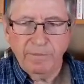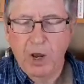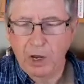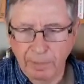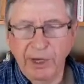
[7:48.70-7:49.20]

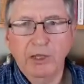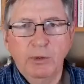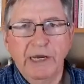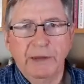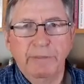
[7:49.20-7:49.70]
Oh, by the
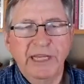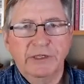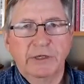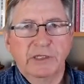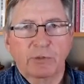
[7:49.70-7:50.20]
way,
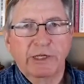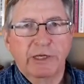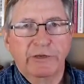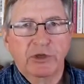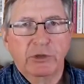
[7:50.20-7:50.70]
B2 is the one that
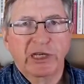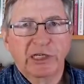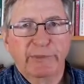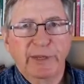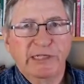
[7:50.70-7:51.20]
gives you the
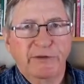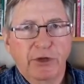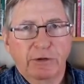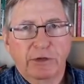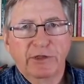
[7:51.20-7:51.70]
expensive
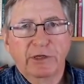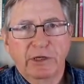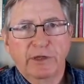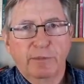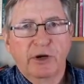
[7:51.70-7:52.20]
urine,
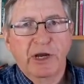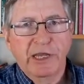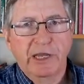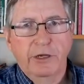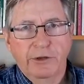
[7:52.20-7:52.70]
the bright
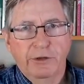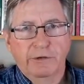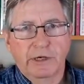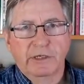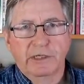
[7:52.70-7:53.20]
yellow urine.